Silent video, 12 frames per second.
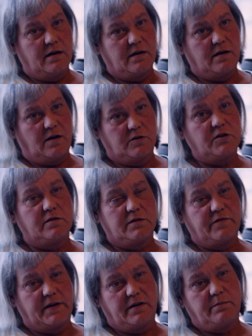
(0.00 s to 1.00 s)
Culture is
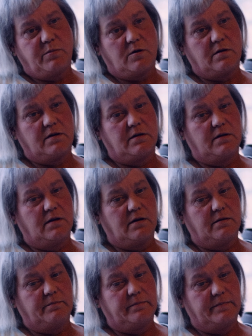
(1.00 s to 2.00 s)
very important
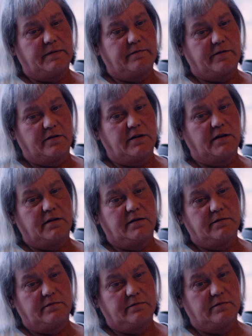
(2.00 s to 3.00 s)
for
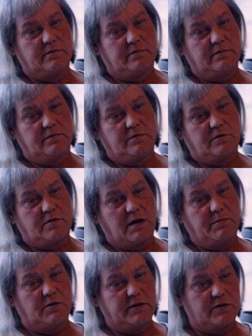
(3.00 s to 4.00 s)
the
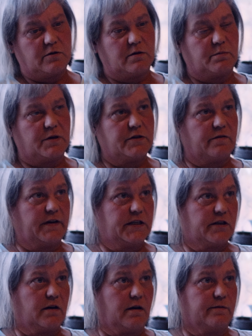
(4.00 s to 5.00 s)
Tribal Historic
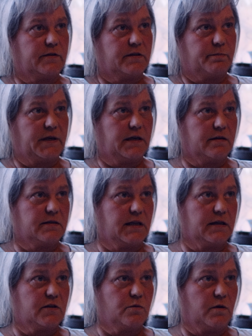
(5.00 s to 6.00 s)
Preservation Office, because
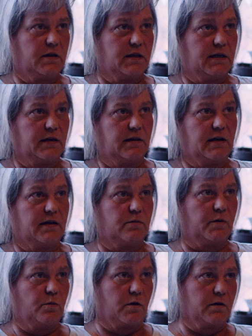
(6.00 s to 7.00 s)
that's one thing that
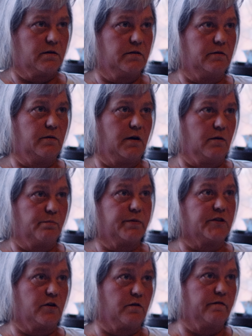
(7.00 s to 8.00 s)
we work to help
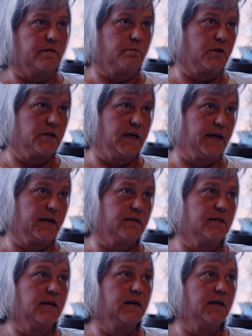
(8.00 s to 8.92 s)
preserve and protect.